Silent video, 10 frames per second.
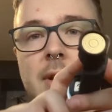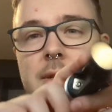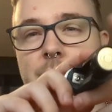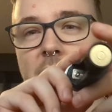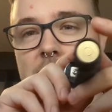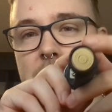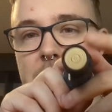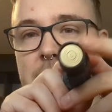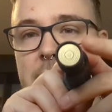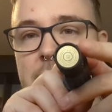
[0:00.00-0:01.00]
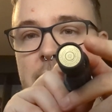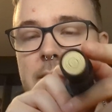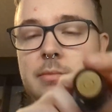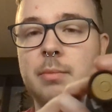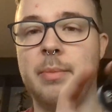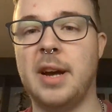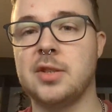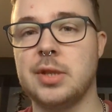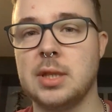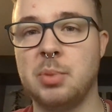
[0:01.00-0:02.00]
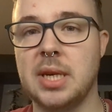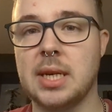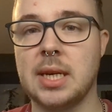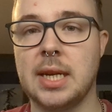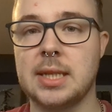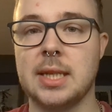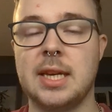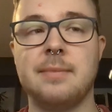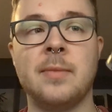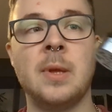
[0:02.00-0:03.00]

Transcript: as well as this battery and speaker connector there.